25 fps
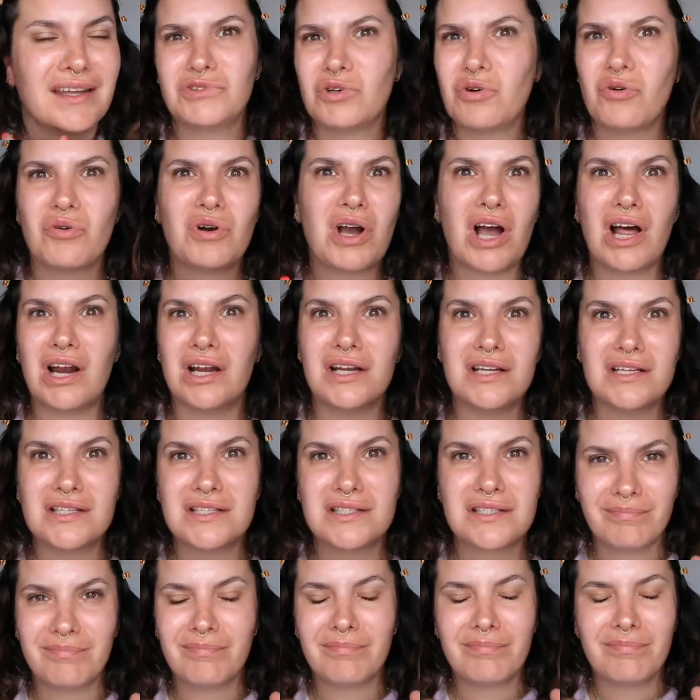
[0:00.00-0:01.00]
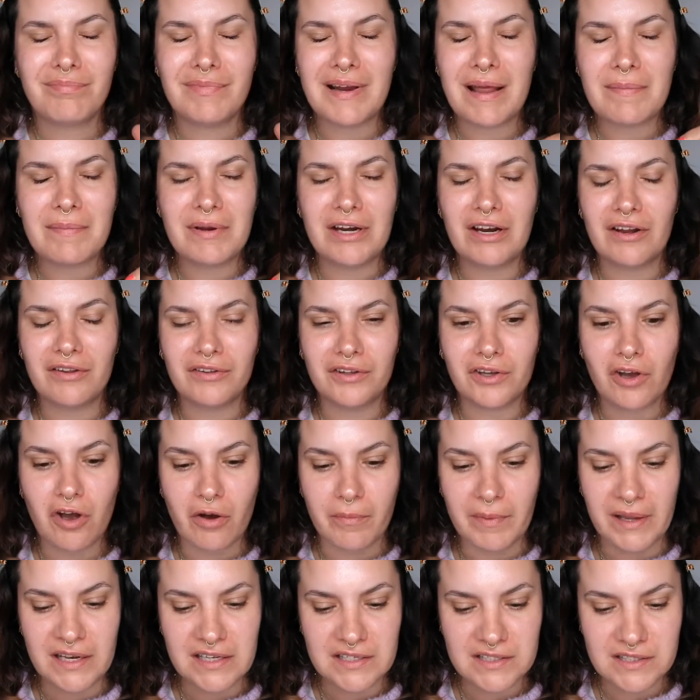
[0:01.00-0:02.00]
all colours, let me know in the
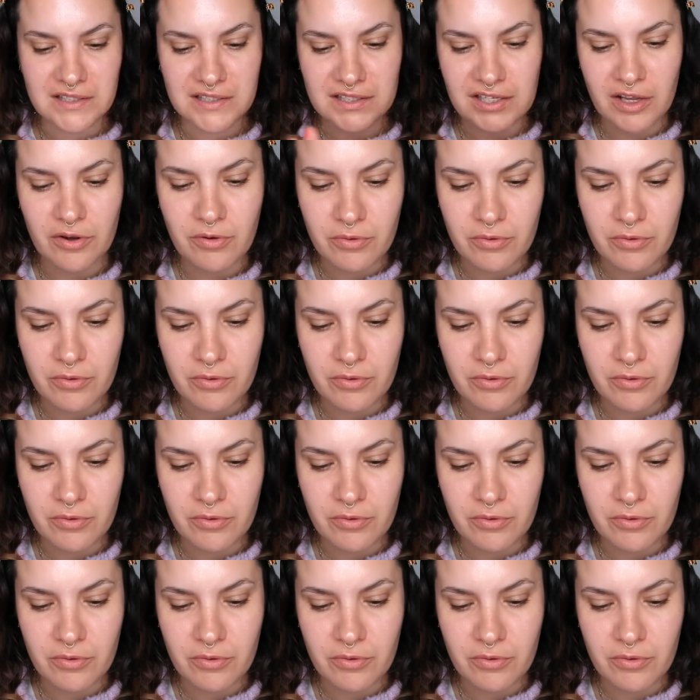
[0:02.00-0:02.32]
comments, because I